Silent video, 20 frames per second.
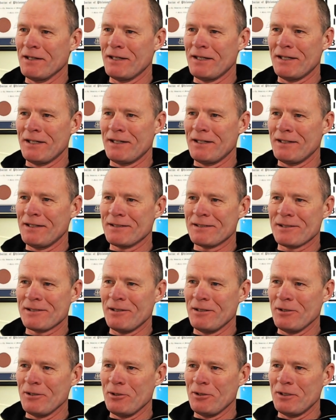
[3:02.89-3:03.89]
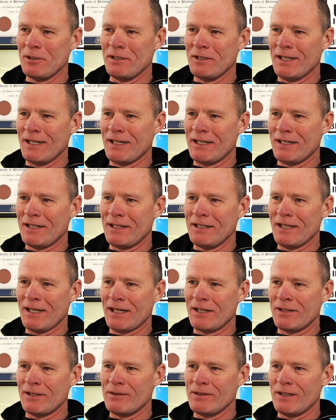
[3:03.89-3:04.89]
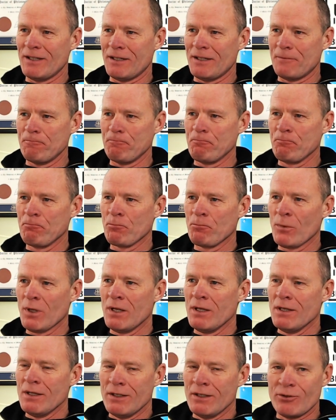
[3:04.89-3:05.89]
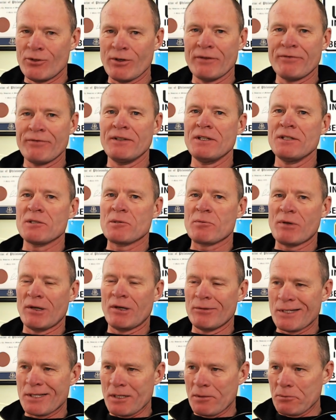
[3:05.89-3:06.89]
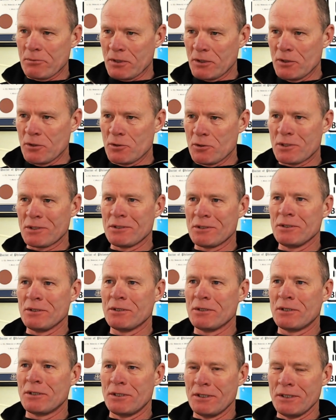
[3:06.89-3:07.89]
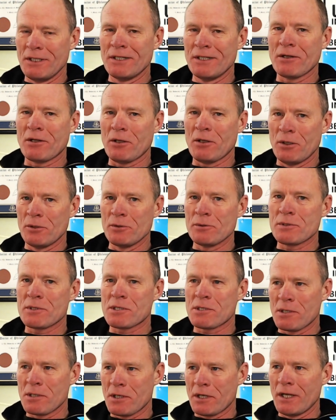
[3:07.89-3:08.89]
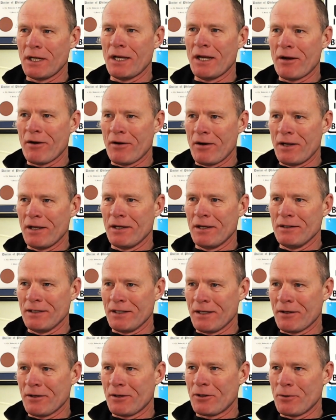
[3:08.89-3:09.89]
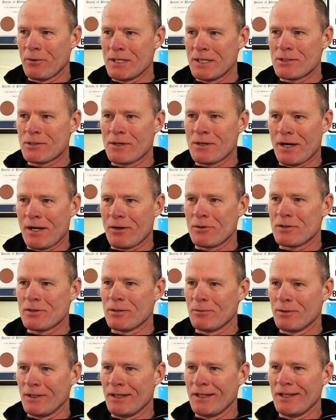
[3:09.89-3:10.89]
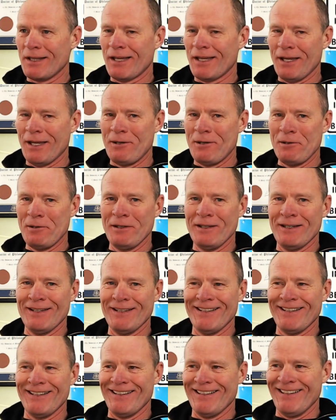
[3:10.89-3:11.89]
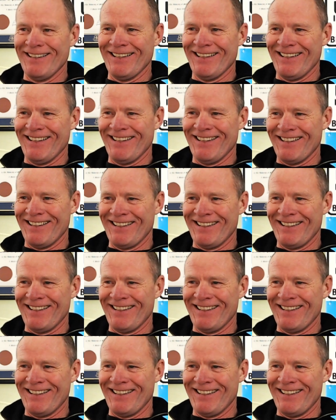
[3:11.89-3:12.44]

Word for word: Uh, that's not good. yeah. Um, drifting is probably something you should learn in a closed circuit area, like on a racetrack or something like that.